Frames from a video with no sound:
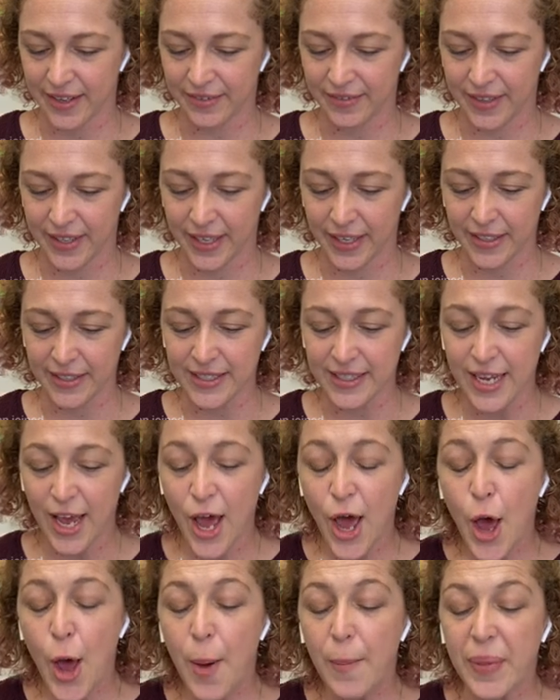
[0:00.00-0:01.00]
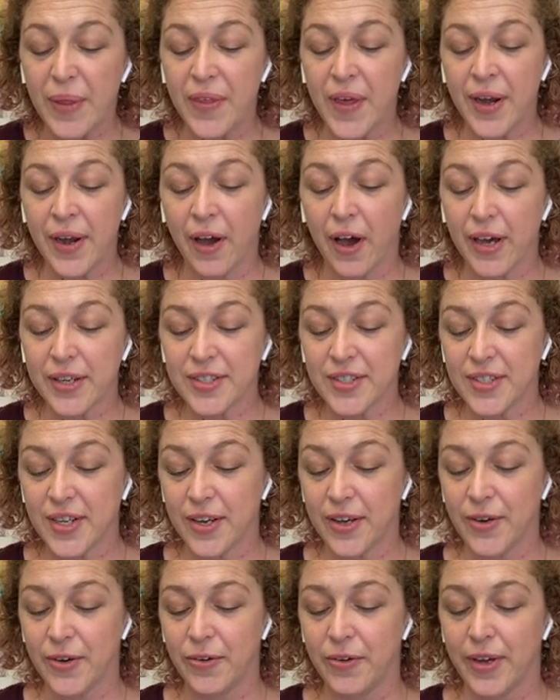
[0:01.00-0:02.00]
things. But then
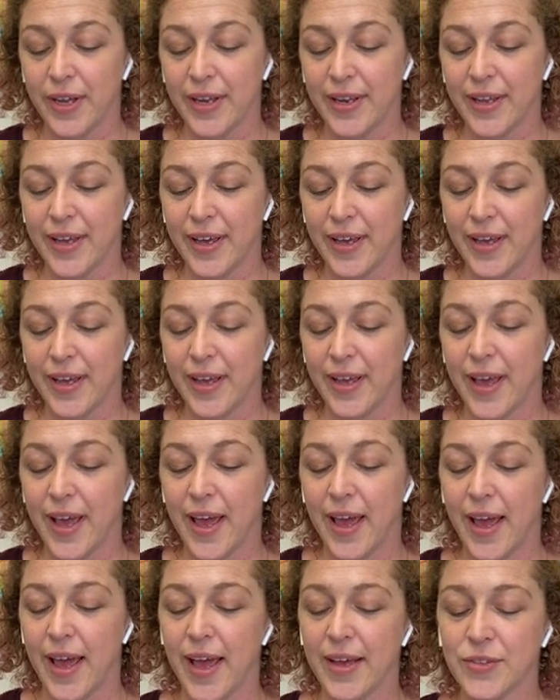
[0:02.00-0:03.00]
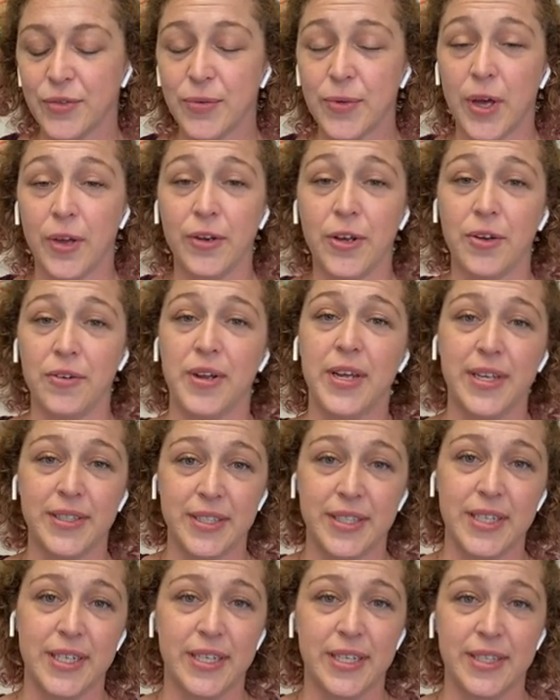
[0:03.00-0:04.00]
also, as we all know,
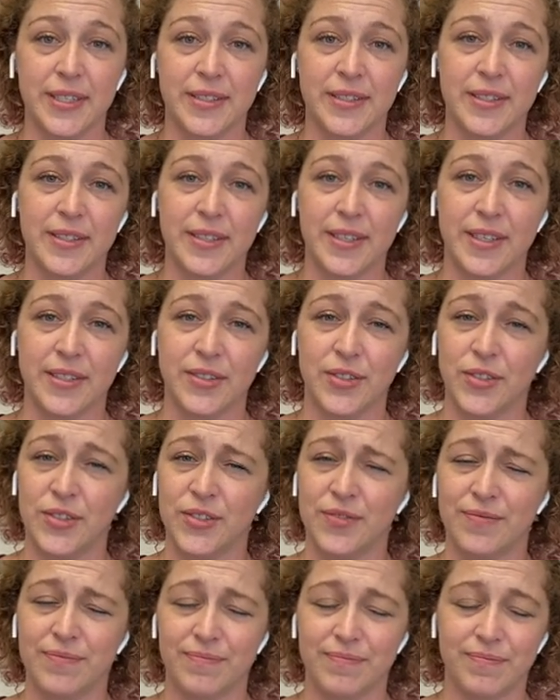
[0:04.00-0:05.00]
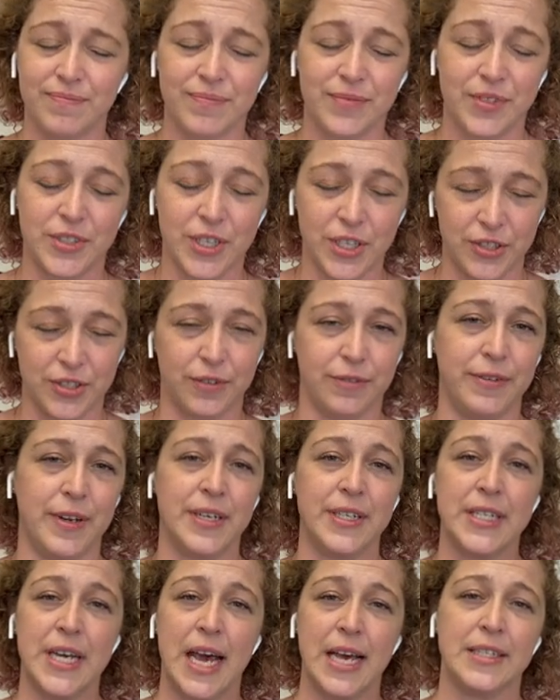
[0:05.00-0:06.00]
Nancy is such a
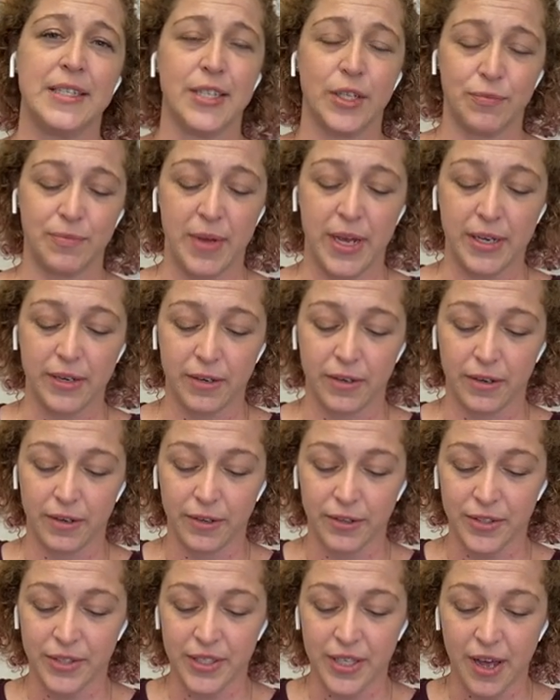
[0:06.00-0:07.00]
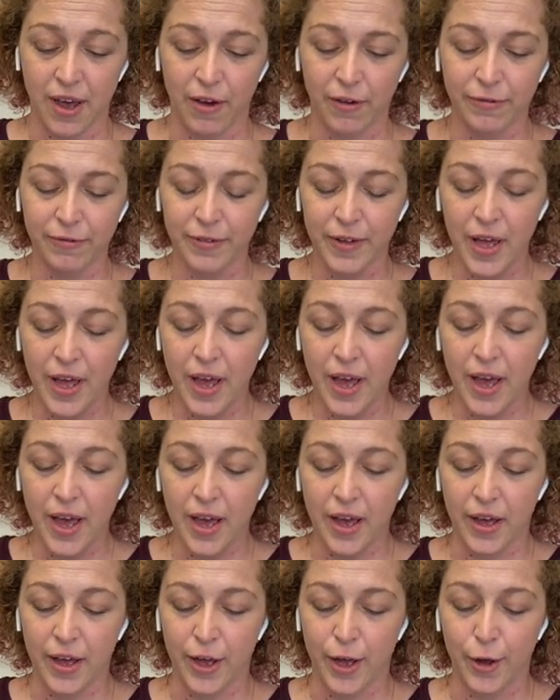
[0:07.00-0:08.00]
fantastic maker herself.
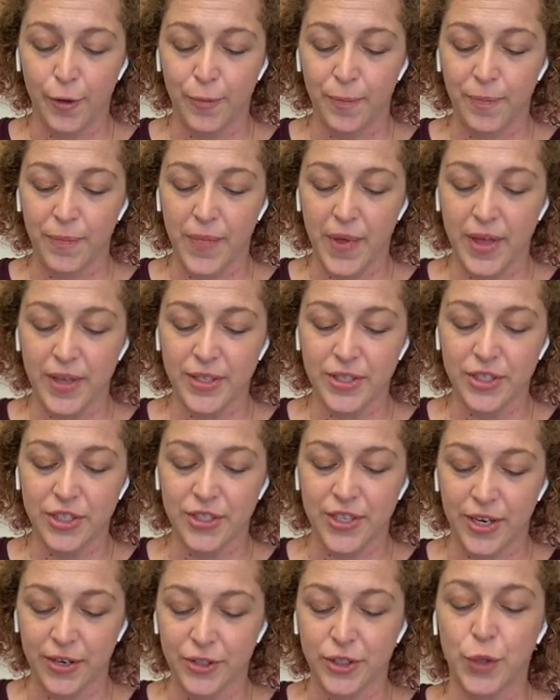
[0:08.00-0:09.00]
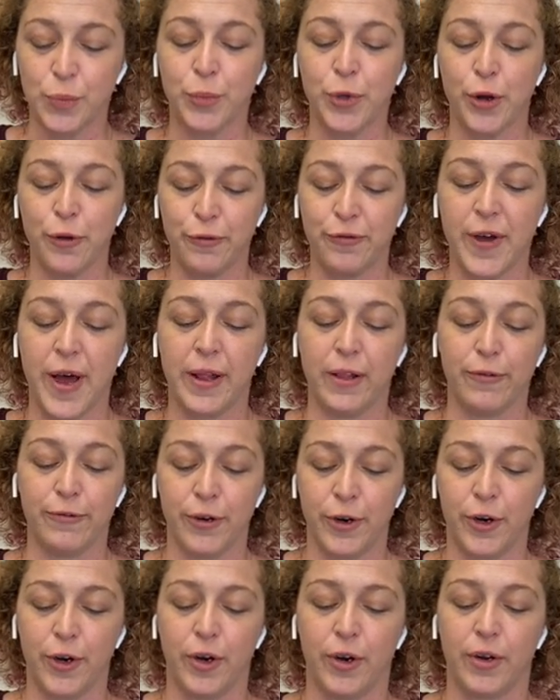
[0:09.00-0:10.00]
Um, there's a profile of
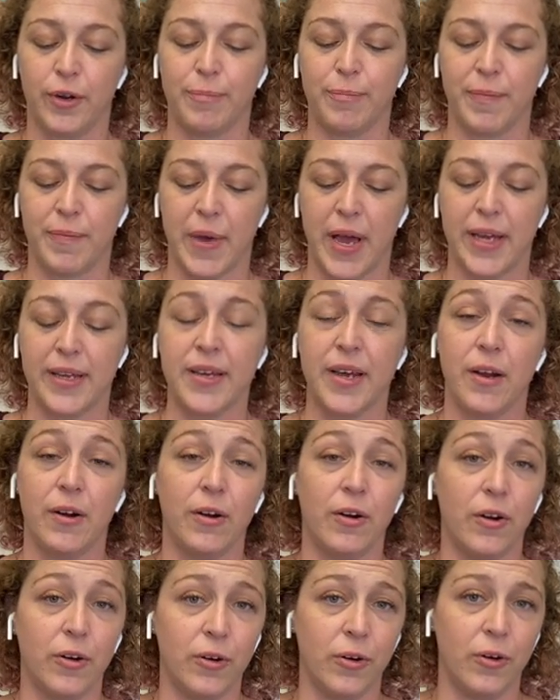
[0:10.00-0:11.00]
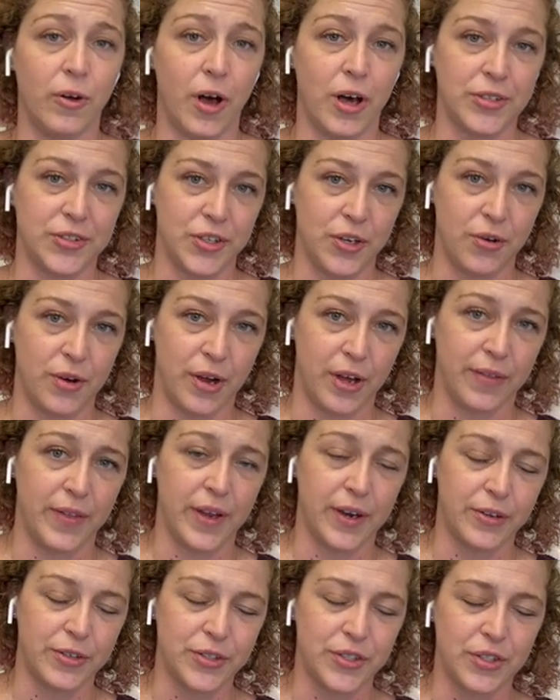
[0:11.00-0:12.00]
her by Kara Ohl also on
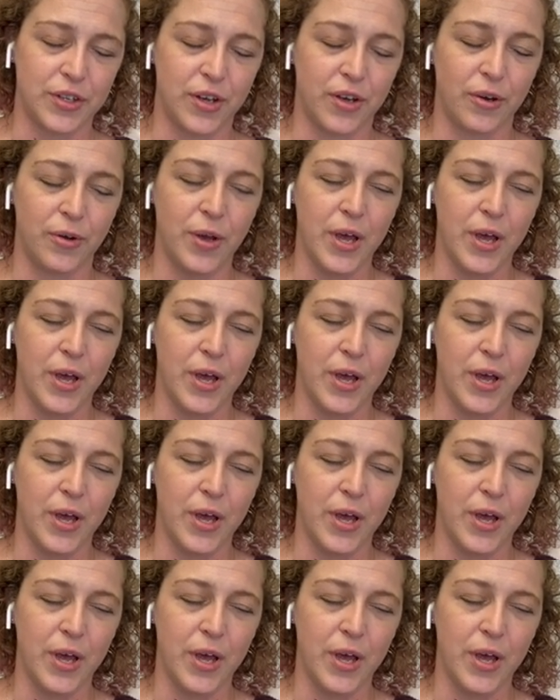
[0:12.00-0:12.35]
there. So